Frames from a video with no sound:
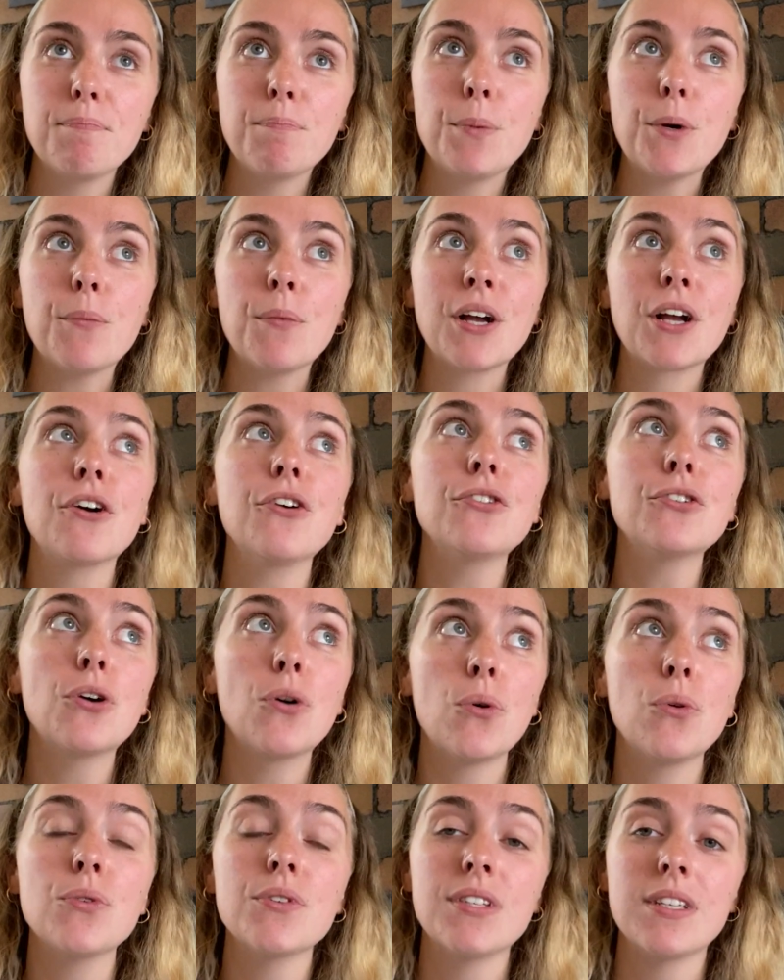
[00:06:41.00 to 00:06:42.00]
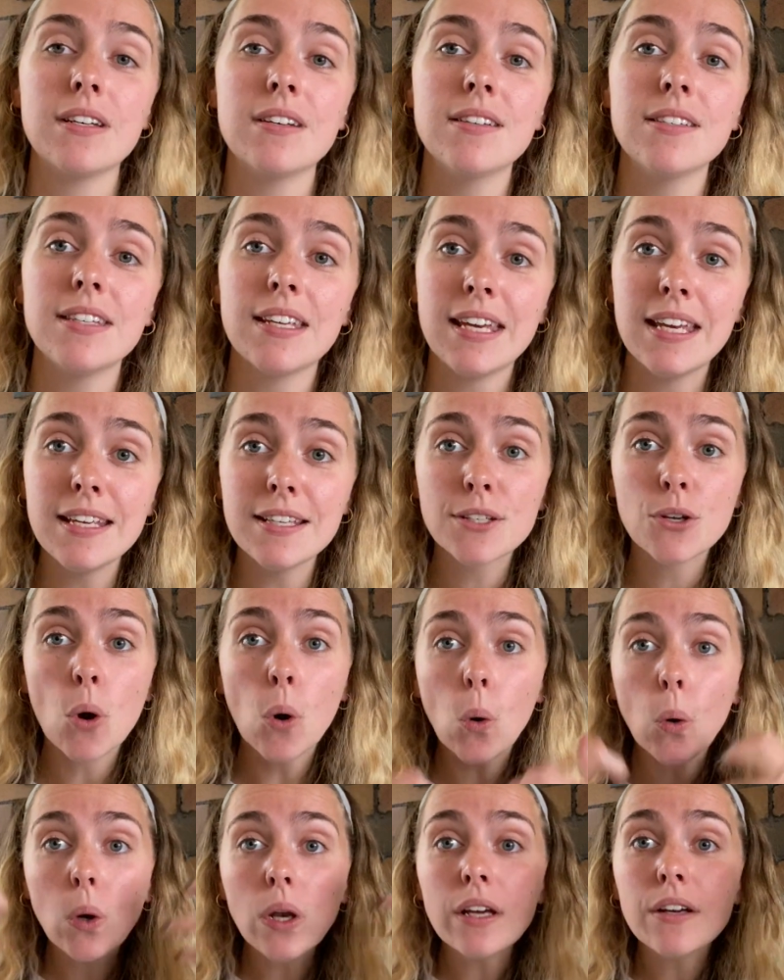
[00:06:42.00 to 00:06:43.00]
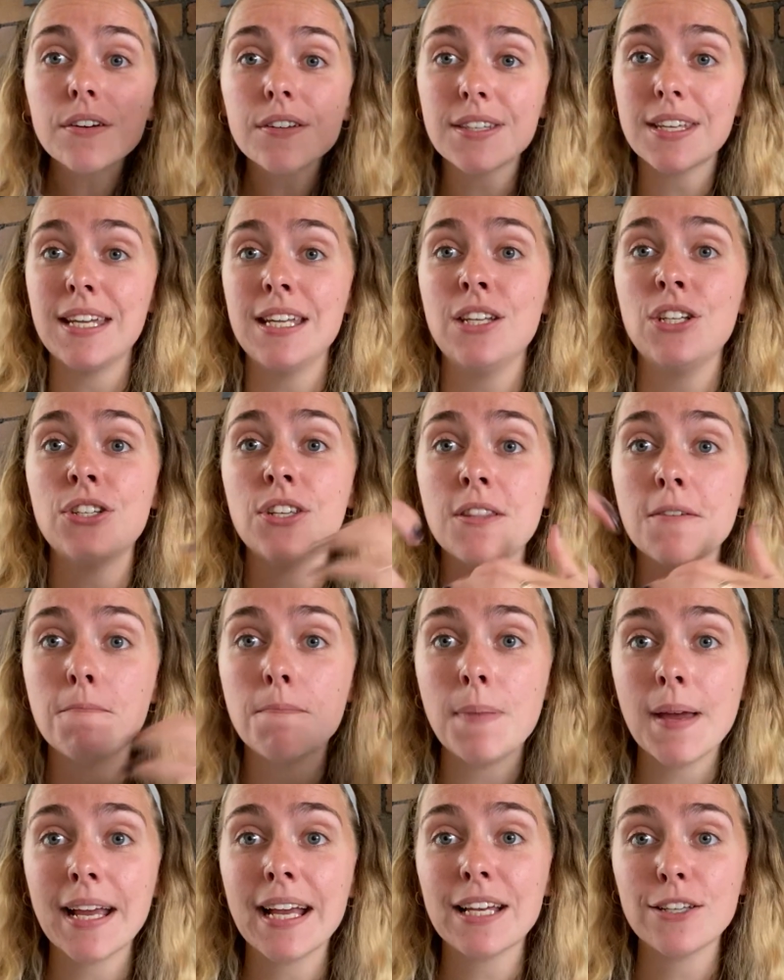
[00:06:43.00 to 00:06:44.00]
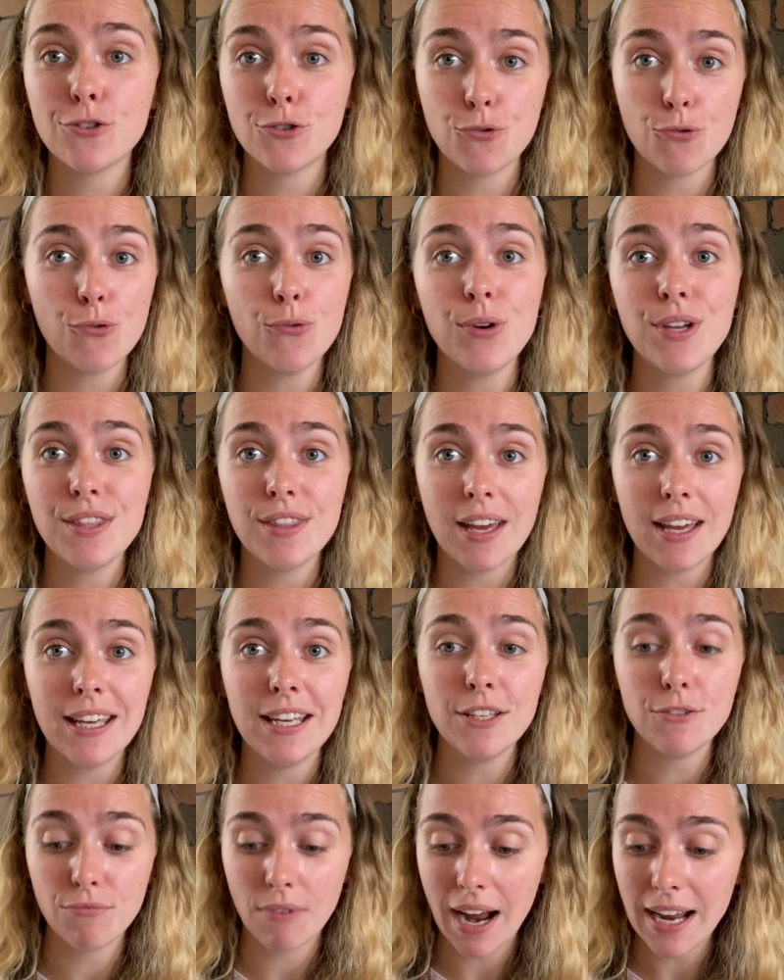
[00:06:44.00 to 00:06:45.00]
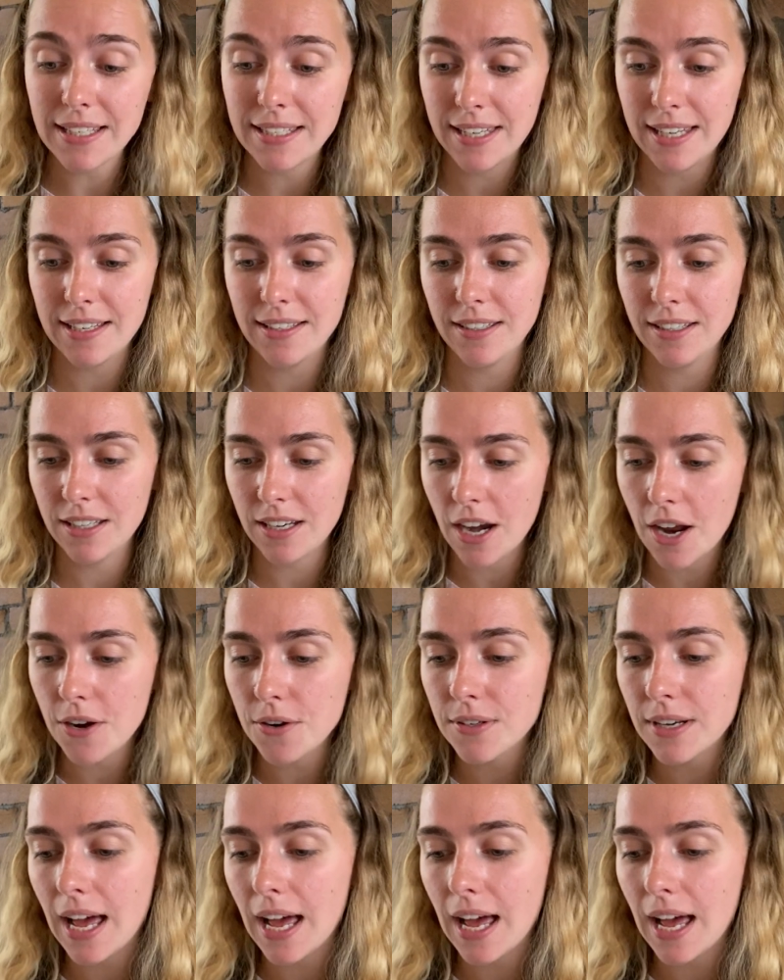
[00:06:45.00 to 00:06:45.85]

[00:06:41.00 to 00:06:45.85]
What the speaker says: But when God calls us, he's calling us into the bigger story that he's writing, you know?